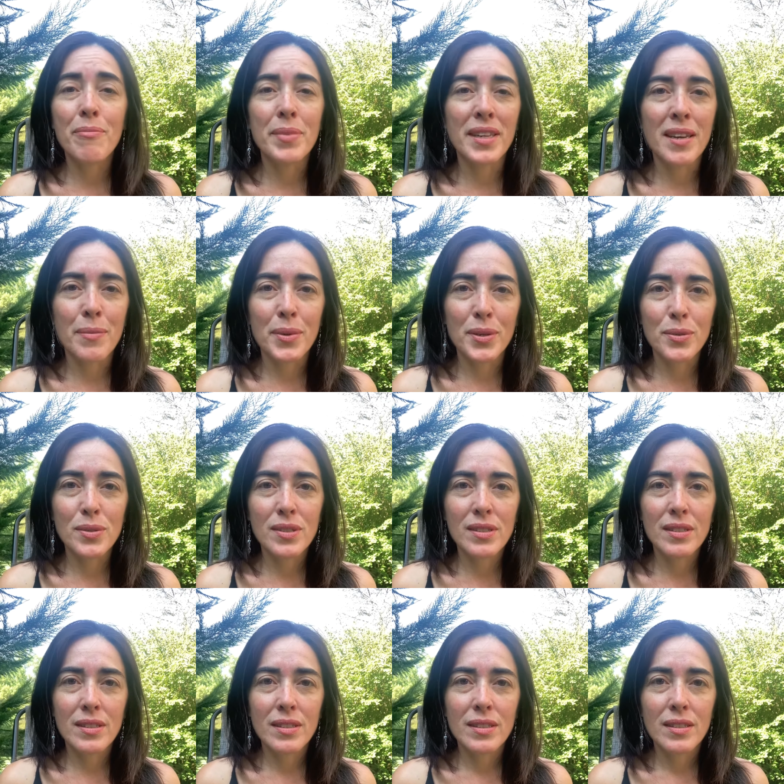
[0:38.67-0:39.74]
been abused.
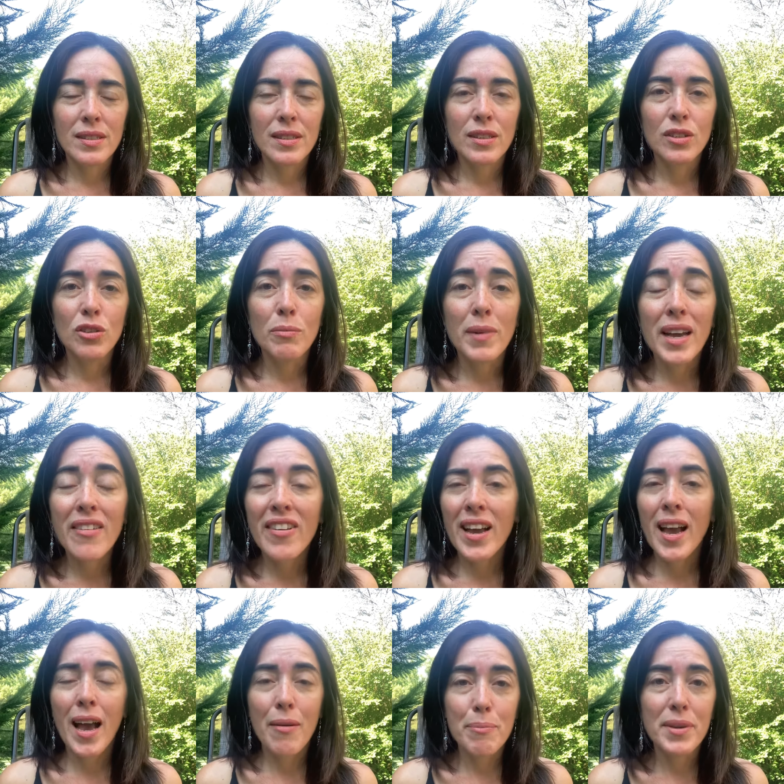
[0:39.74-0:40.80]
You might
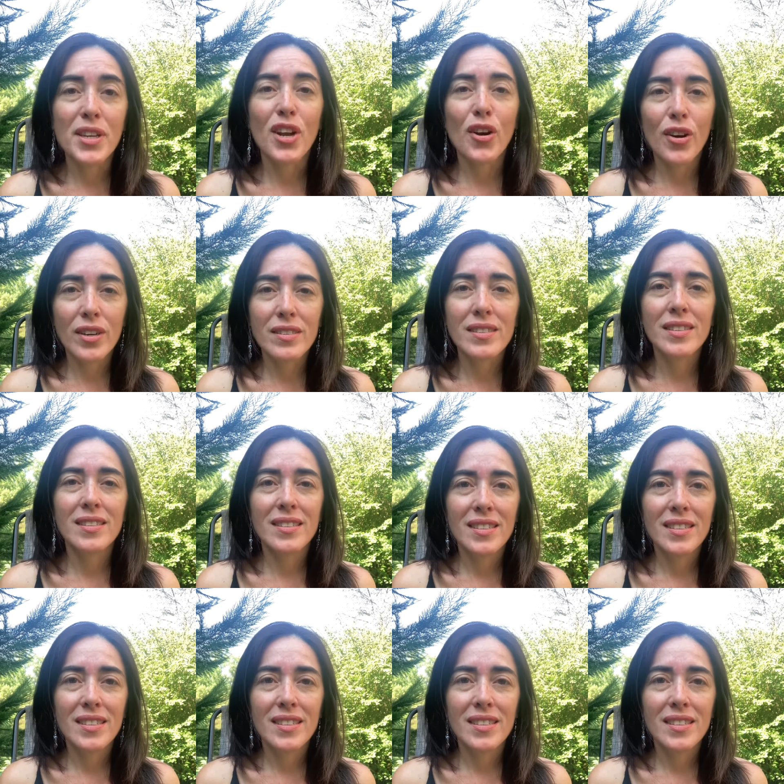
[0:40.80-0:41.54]
have been hurt.